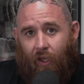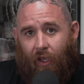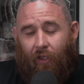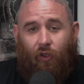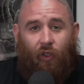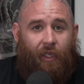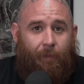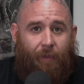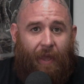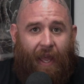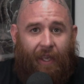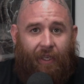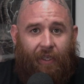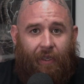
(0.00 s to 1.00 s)
And looking
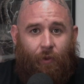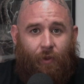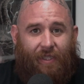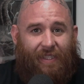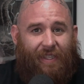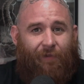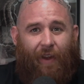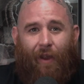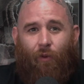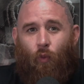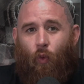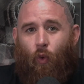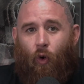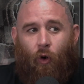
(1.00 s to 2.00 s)
back, it was as if I
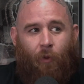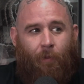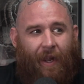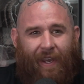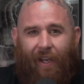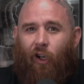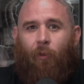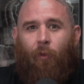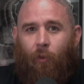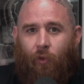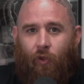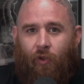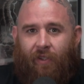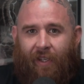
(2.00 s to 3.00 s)
wore my irritable
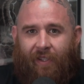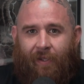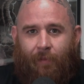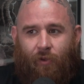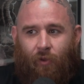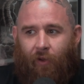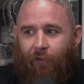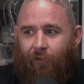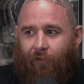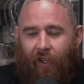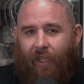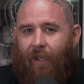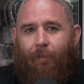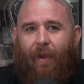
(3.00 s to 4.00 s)
moods as some sort of
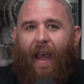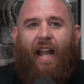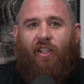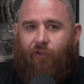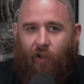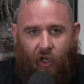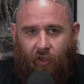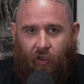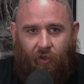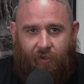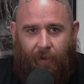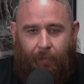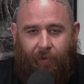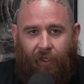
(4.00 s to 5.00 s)
fucking badge of honor or
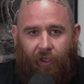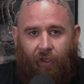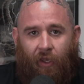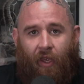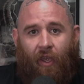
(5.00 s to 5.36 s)
something.